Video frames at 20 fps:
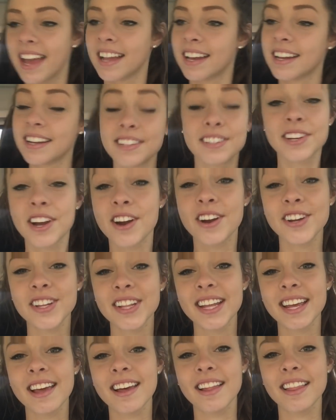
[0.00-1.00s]
and it is
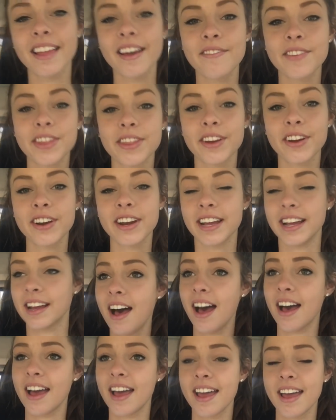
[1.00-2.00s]
currently 11.30.
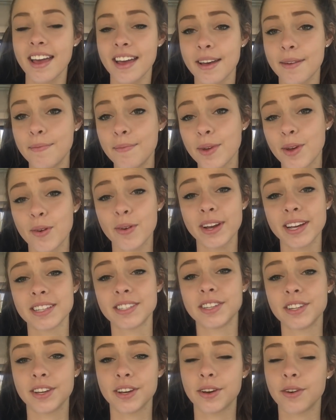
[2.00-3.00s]
I am going
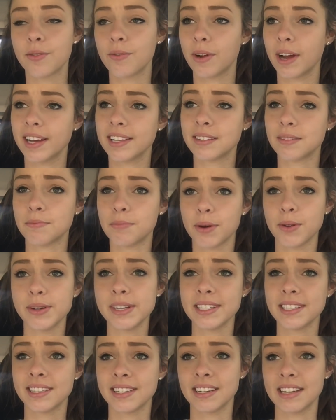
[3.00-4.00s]
to go ride some
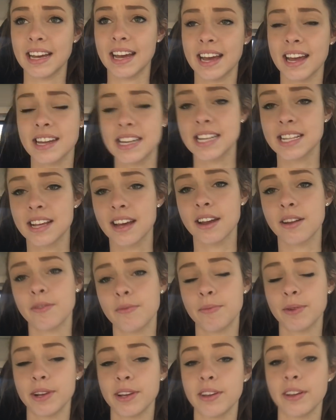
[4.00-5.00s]
ponies today, and I thought I
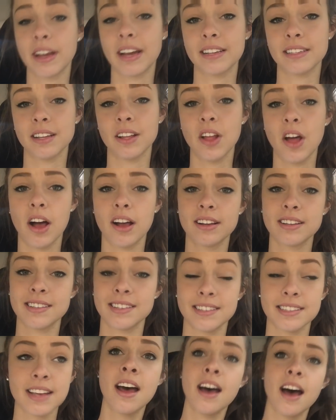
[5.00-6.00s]
would bring you guys along
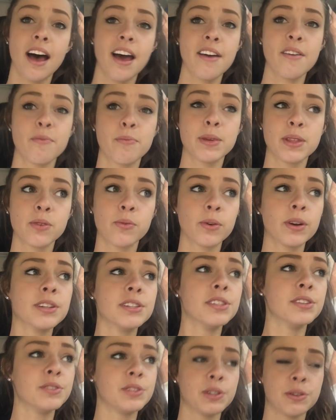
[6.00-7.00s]
since I have been the
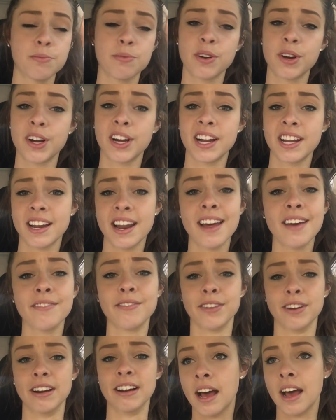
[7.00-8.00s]
worst YouTuber in
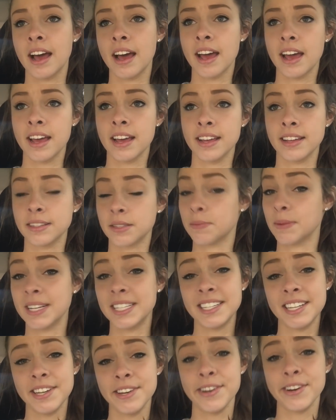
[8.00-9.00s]
ever. I, it is my
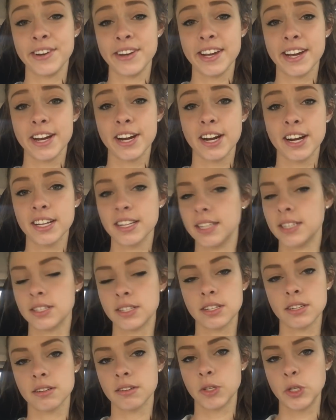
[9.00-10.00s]
senior year,
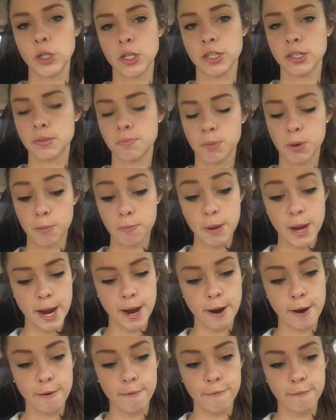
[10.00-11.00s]
is just
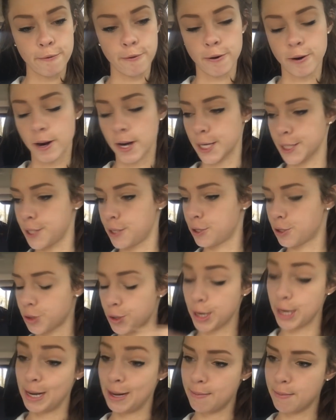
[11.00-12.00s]
prepare for a
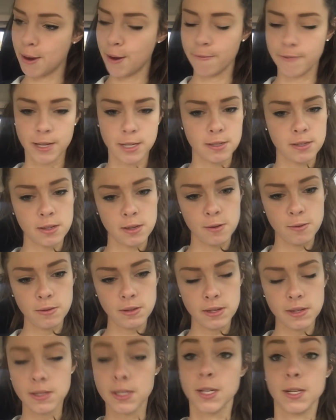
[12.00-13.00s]
stream of
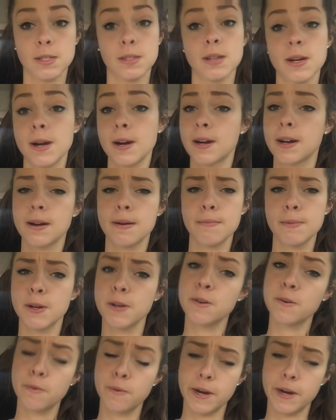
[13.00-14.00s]
excuses, because they're coming your